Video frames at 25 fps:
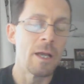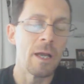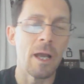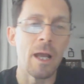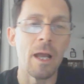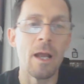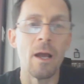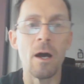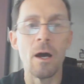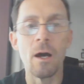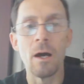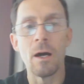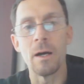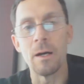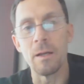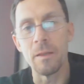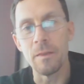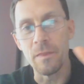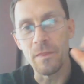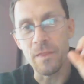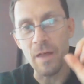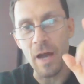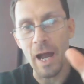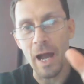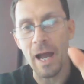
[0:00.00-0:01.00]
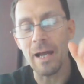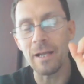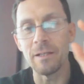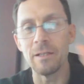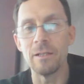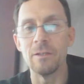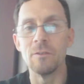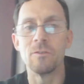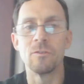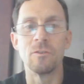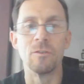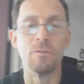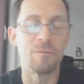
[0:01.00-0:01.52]
Uh, that
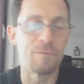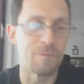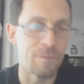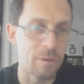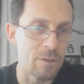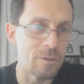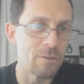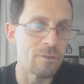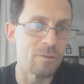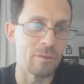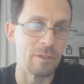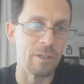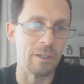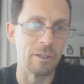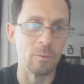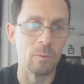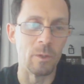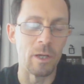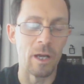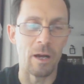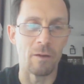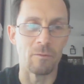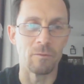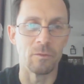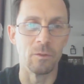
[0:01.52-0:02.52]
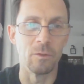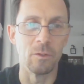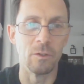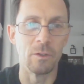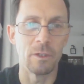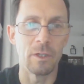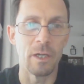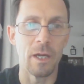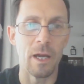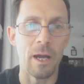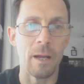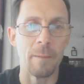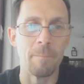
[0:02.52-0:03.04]
is the first thing we have to
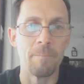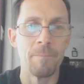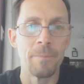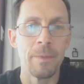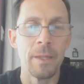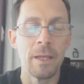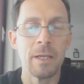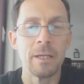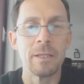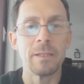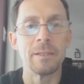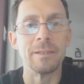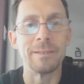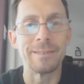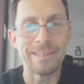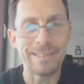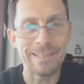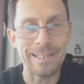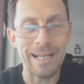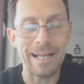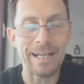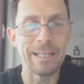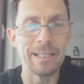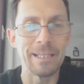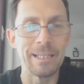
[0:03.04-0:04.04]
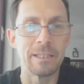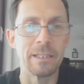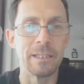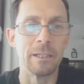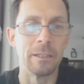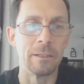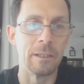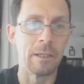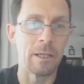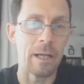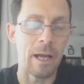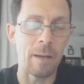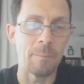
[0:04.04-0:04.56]
look at. The second
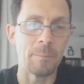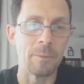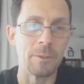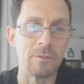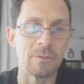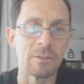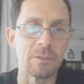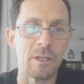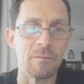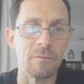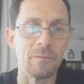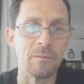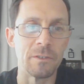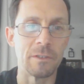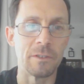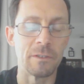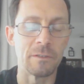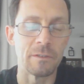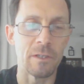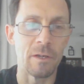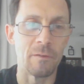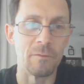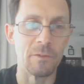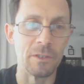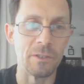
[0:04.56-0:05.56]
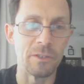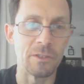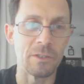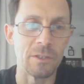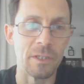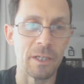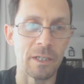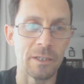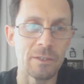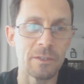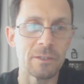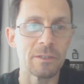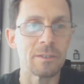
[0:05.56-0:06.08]
thing that happened in
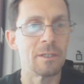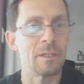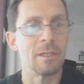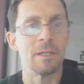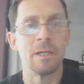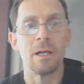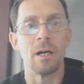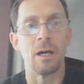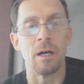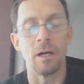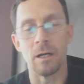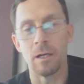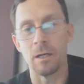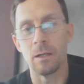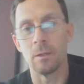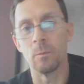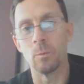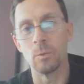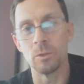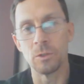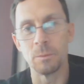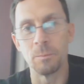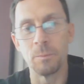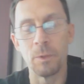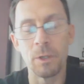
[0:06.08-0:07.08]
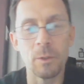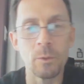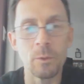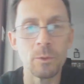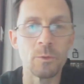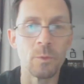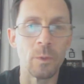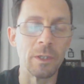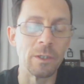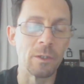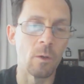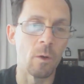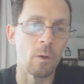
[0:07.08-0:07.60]
1776 uh, was a book was
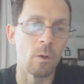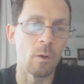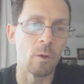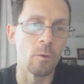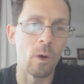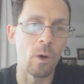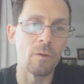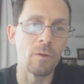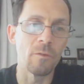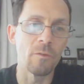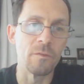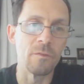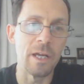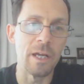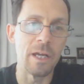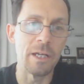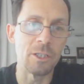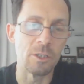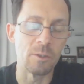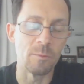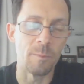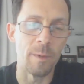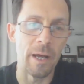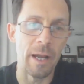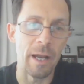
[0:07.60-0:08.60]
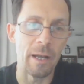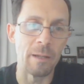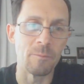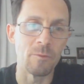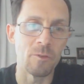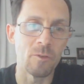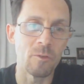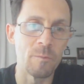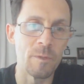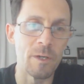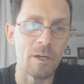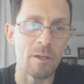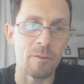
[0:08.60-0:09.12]
written called Wealth of Nations by Adam
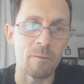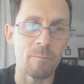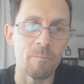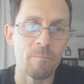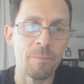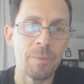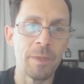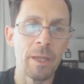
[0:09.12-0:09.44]
Smith.